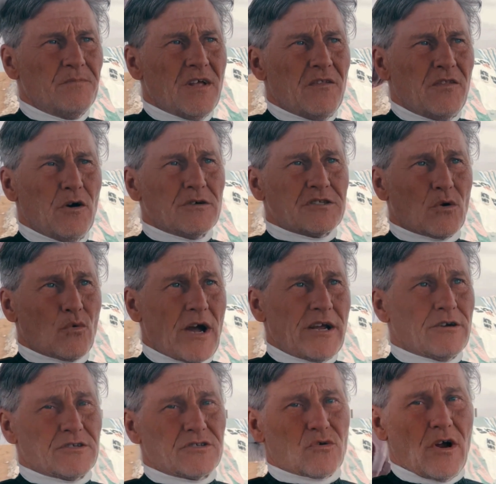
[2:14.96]
There was a
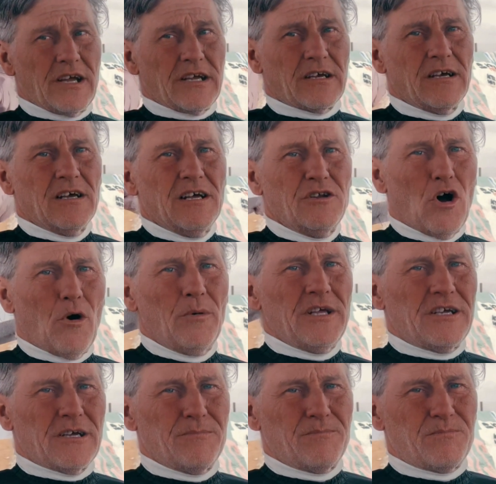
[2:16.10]
writer's strike. Nobody
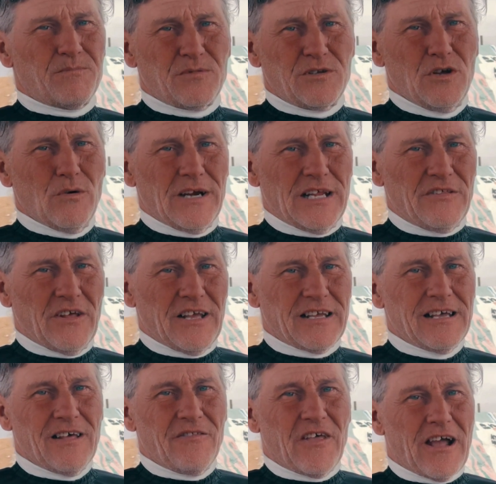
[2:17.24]
could do anything.
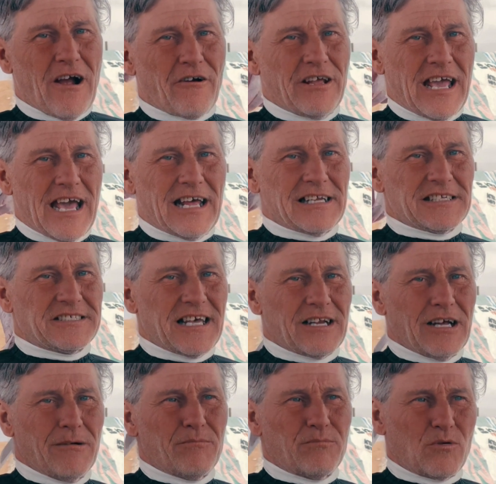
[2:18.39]
They already had it set
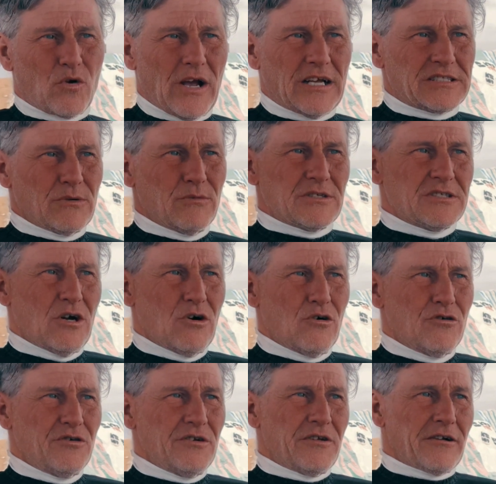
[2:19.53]
up. Cranston was
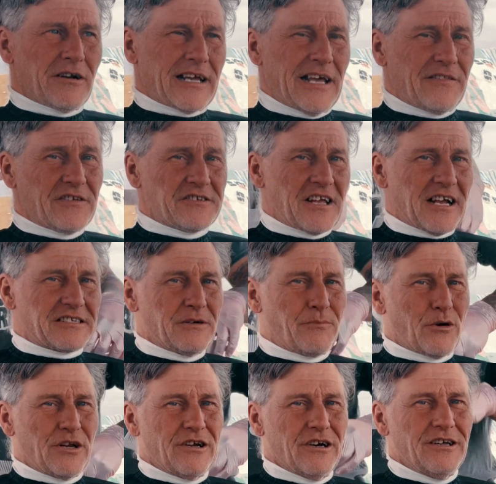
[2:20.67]
known. They're like, hey, this is actually
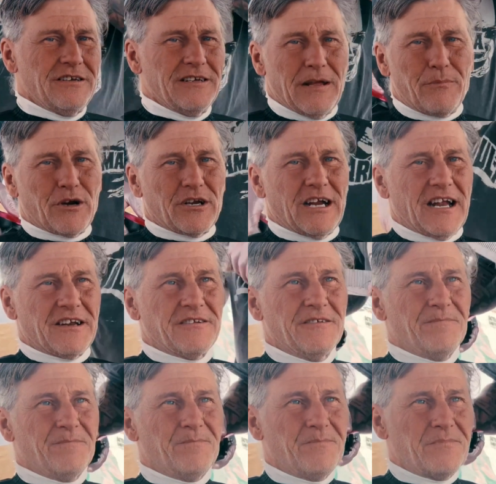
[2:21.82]
pretty good, and they put it on.
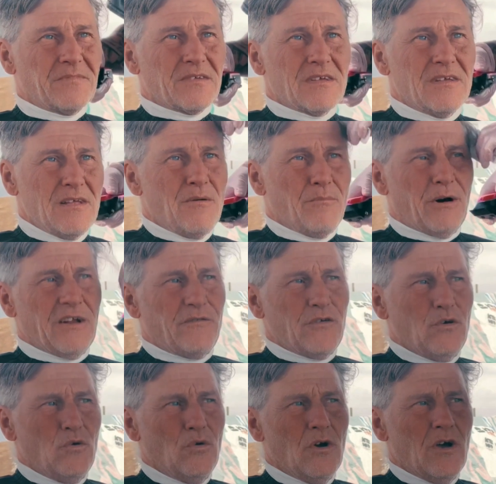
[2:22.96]
But if
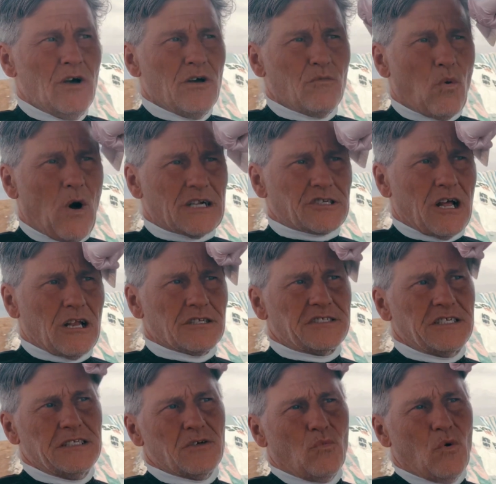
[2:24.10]
you watch all of
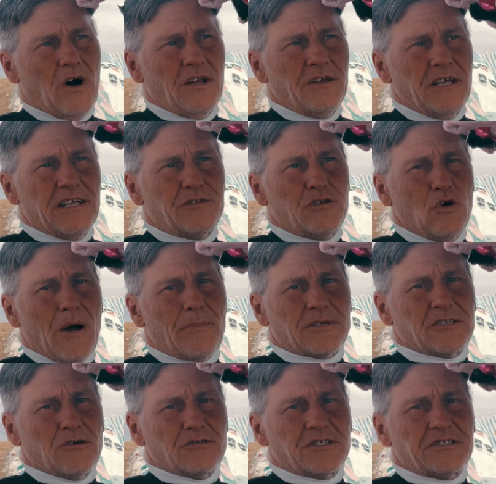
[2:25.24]
season 1 and 2
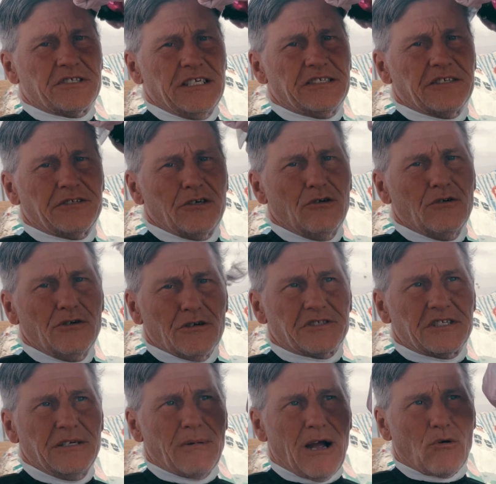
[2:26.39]
episodes of season 2, you'll
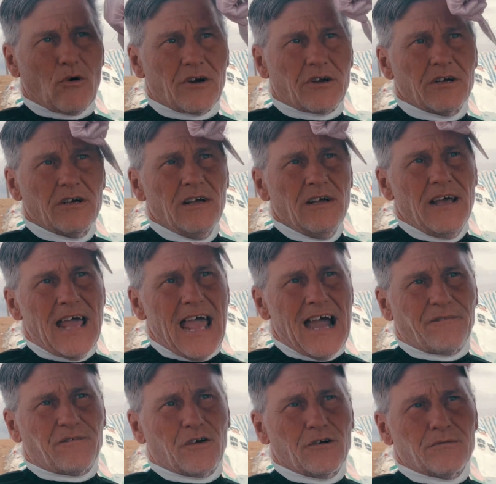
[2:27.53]
see my work.
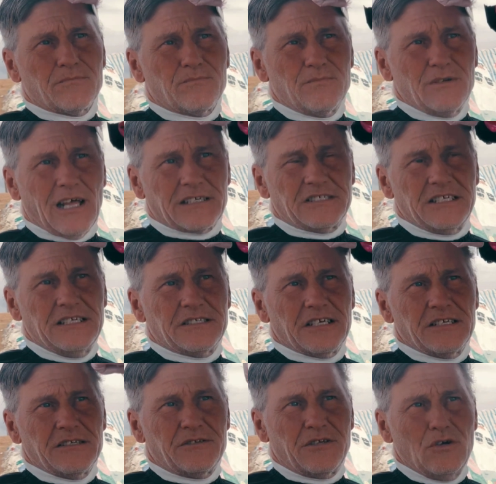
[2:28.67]
After
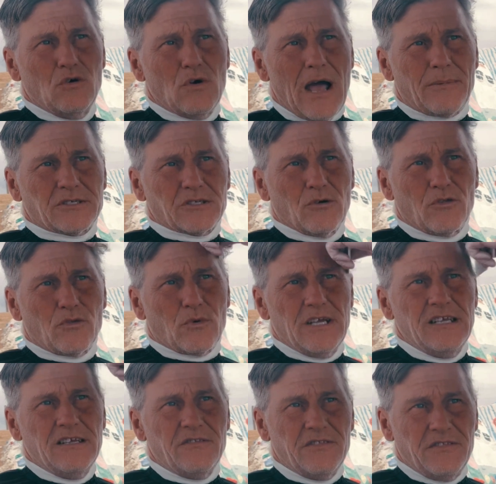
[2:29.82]
season 2, episode
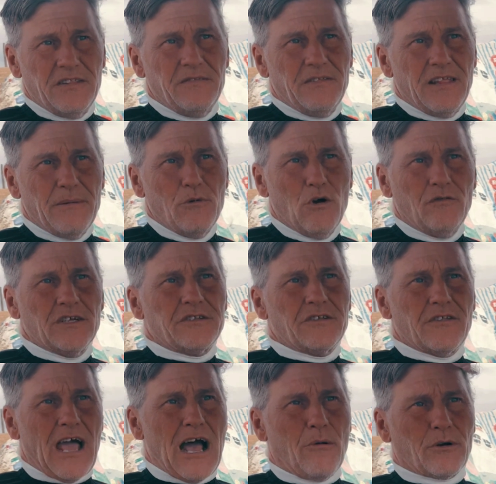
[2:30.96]
3, they moved it to
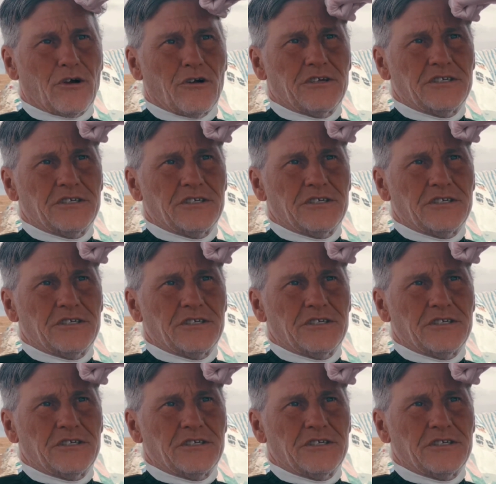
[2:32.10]
the Albuquerque